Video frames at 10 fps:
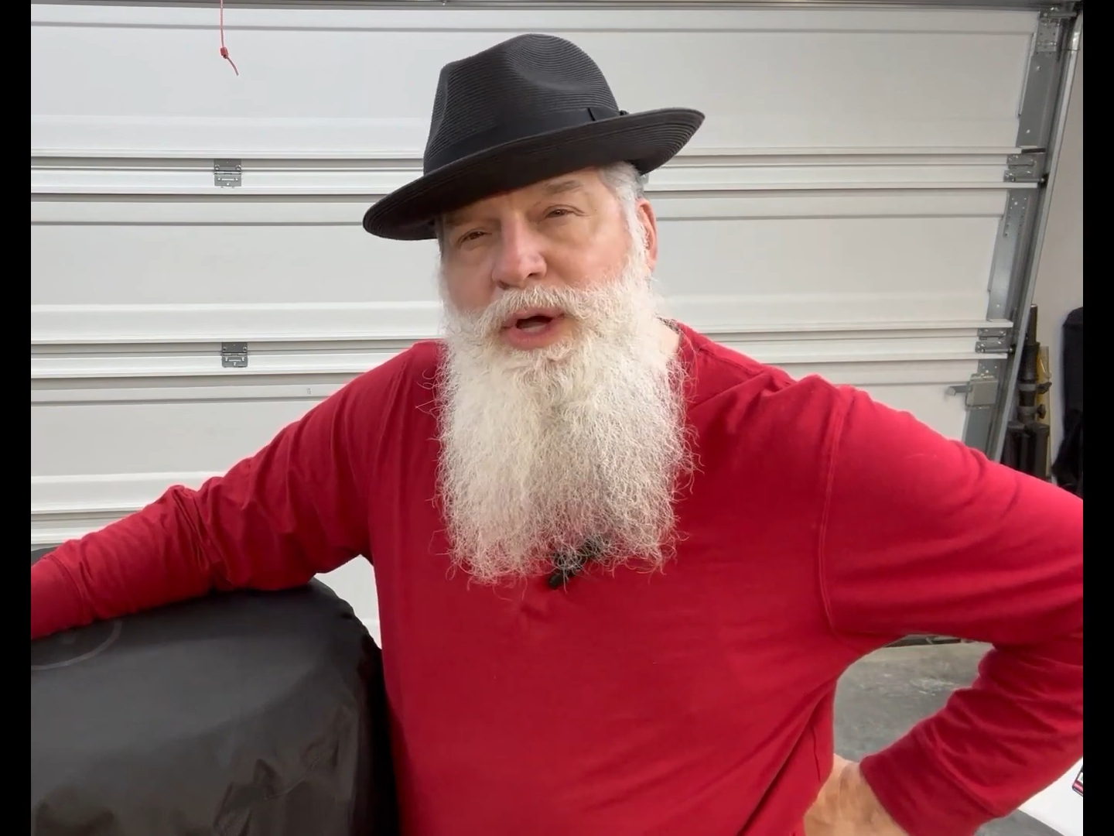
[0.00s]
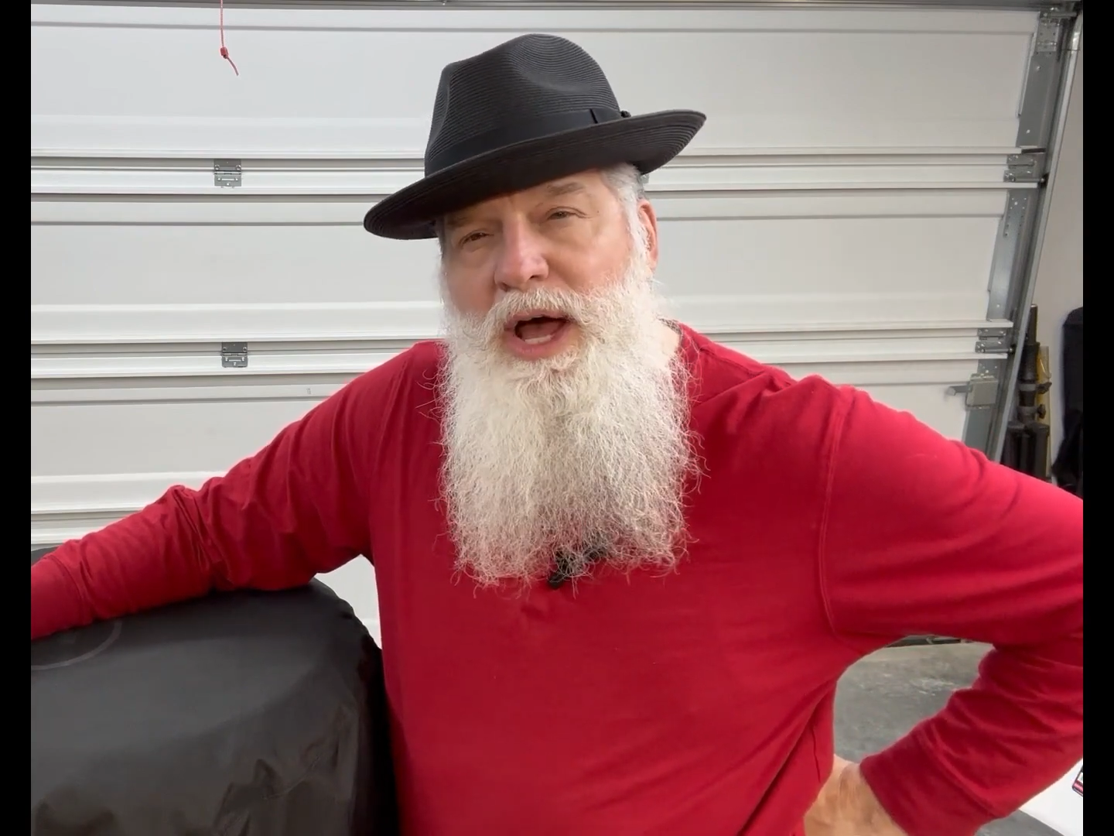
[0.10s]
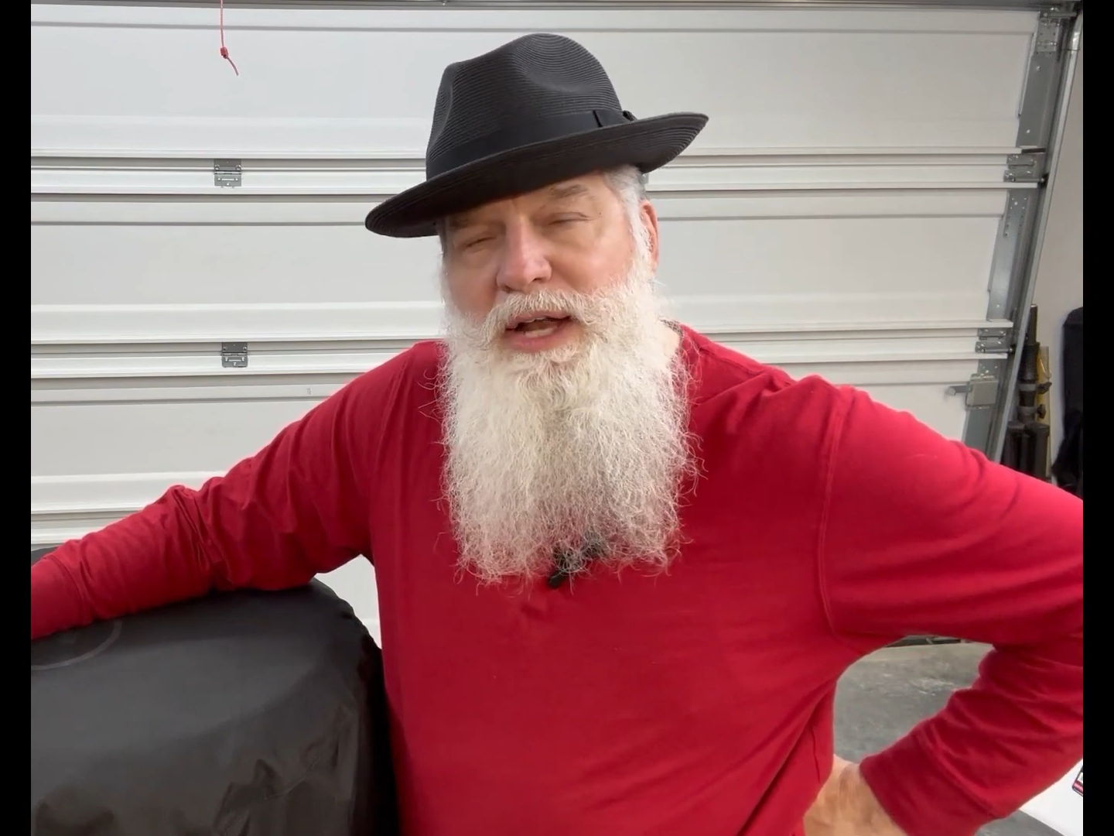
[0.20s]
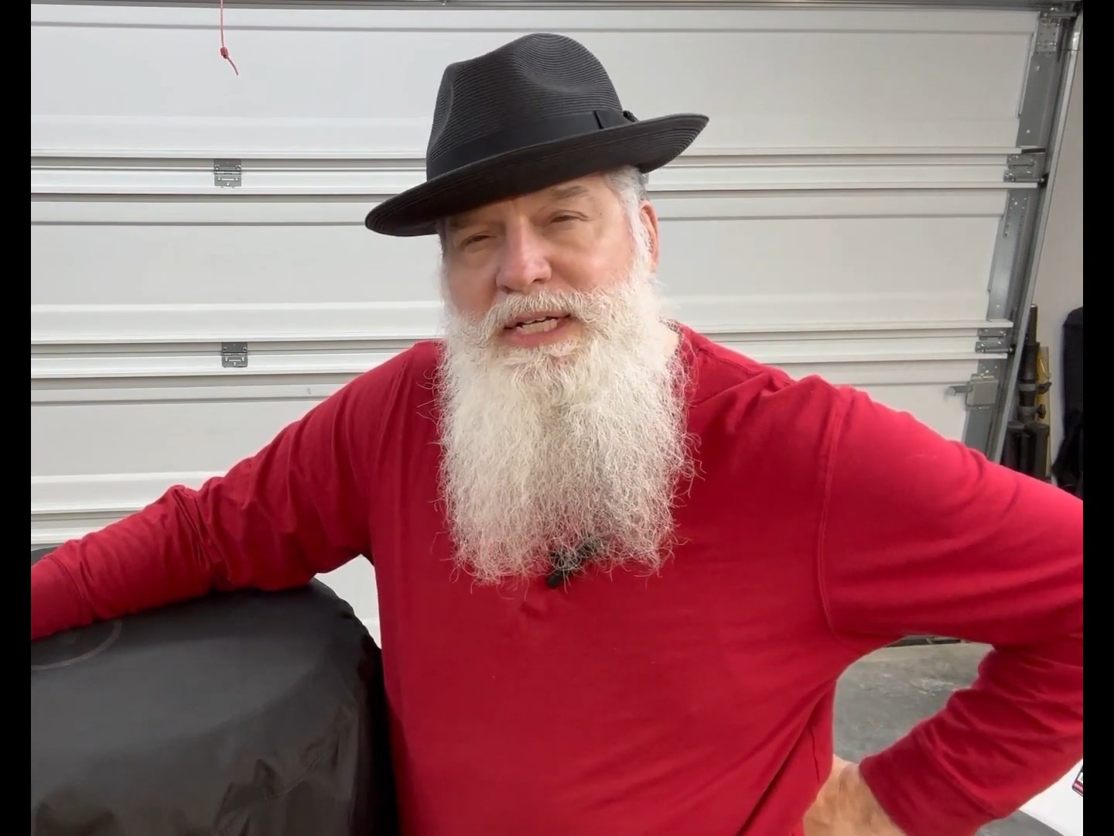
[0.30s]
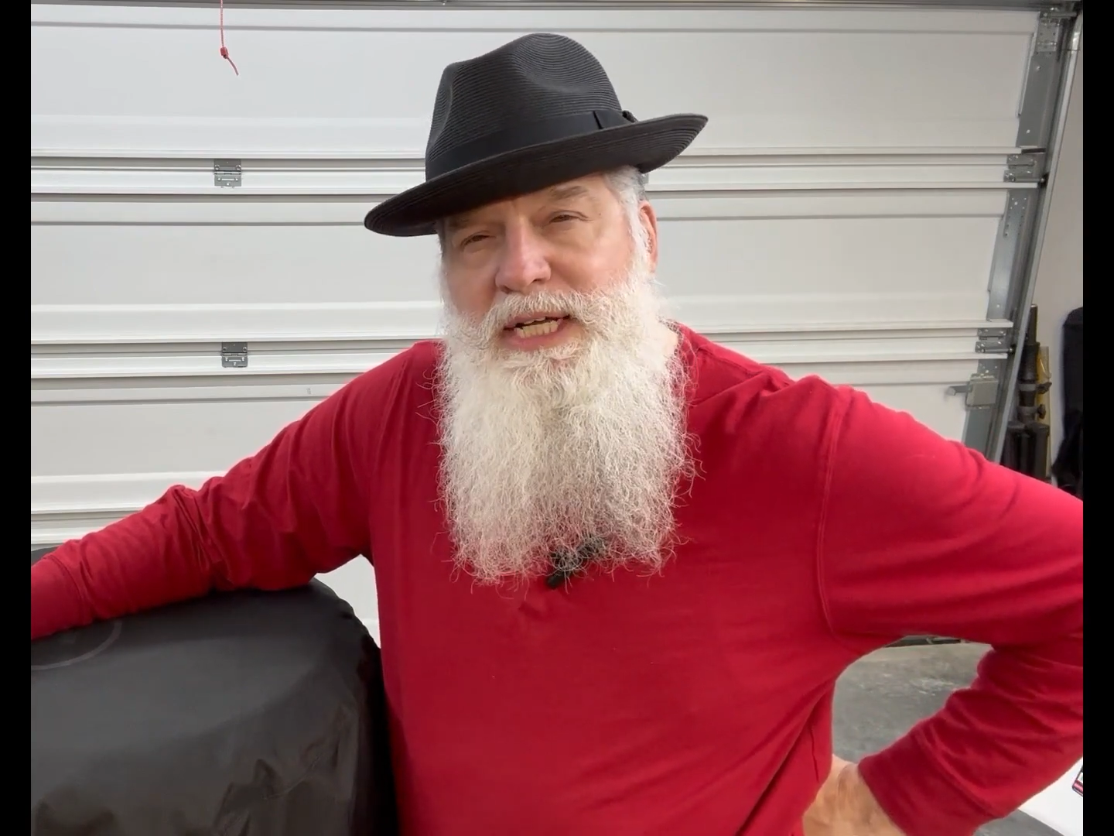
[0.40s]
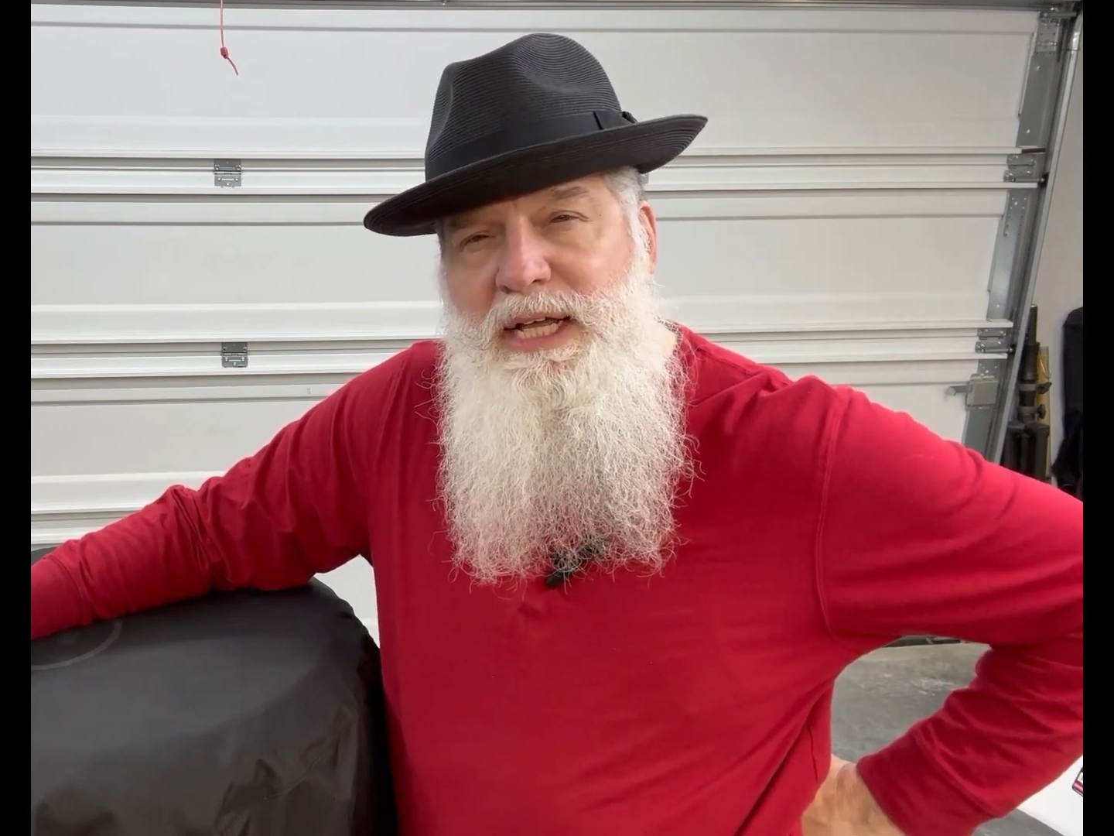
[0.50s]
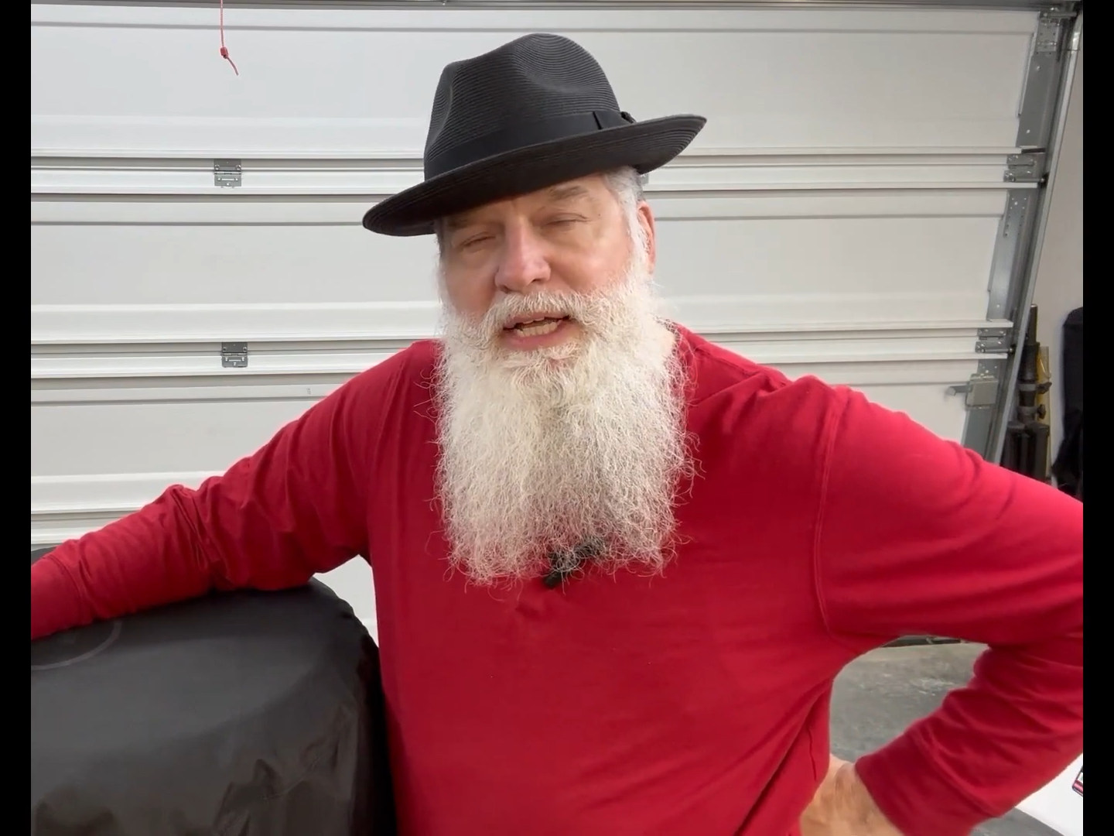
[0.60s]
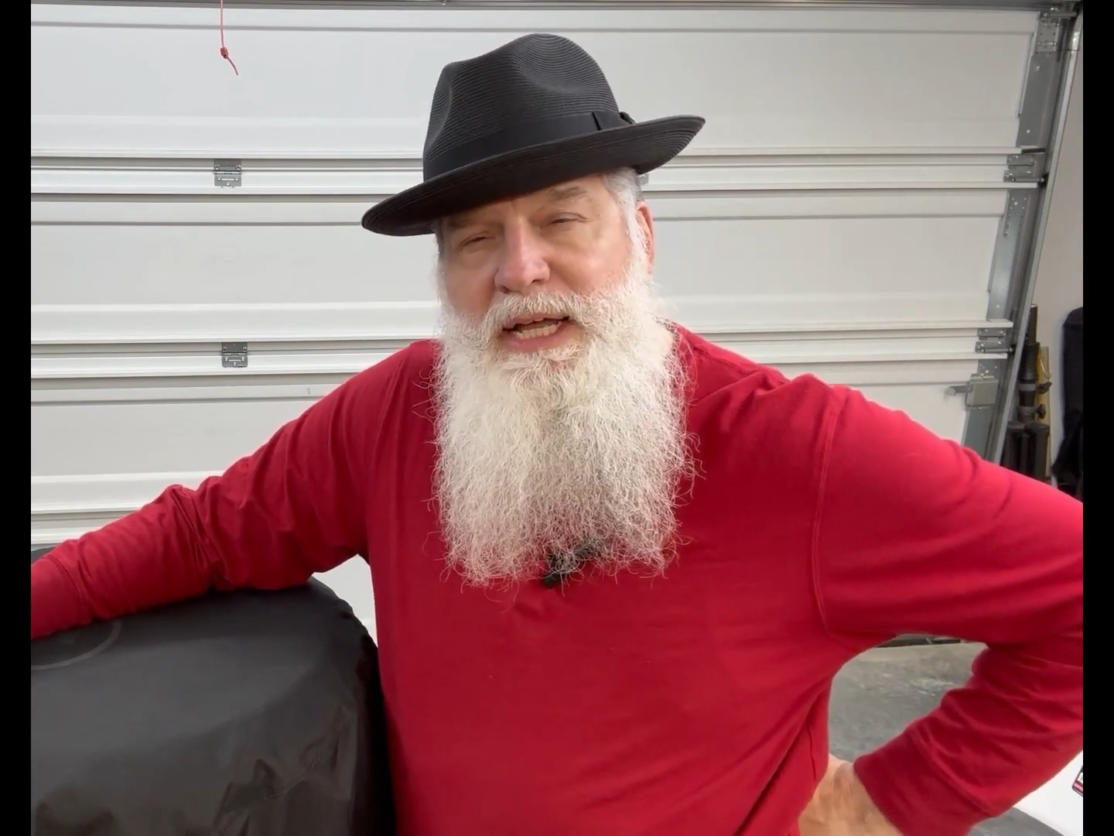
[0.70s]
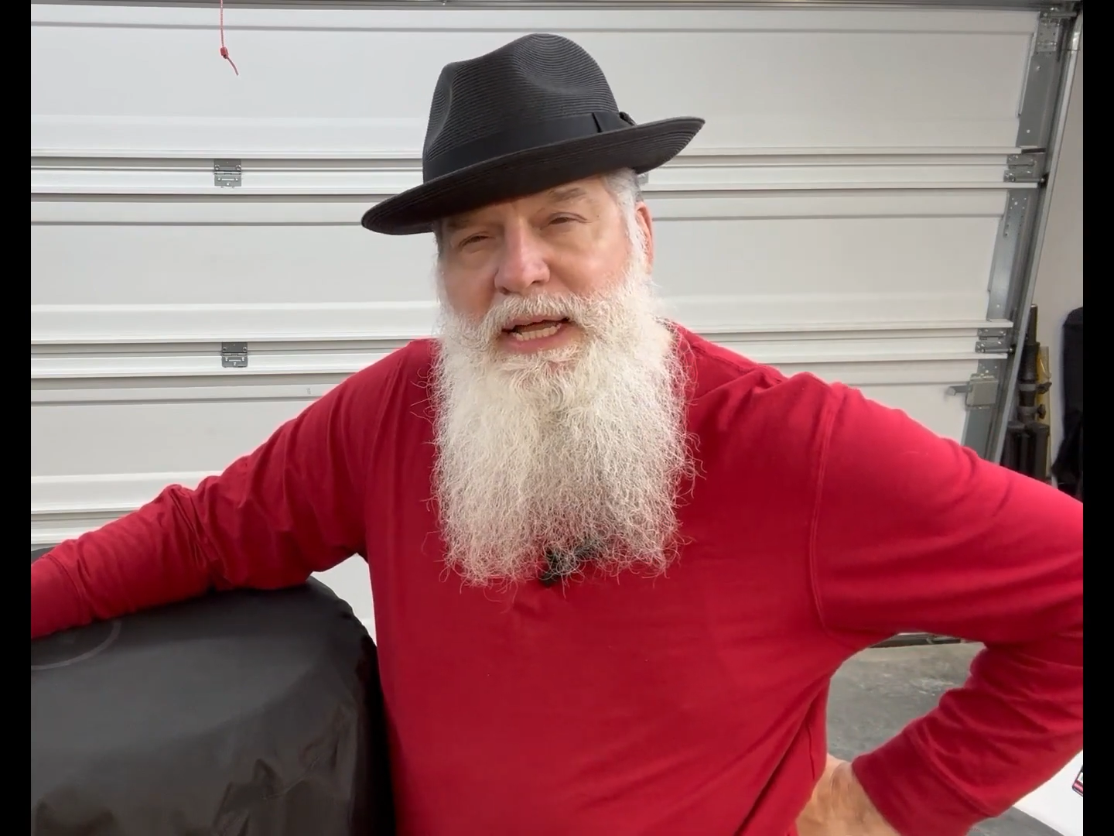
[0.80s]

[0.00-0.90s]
content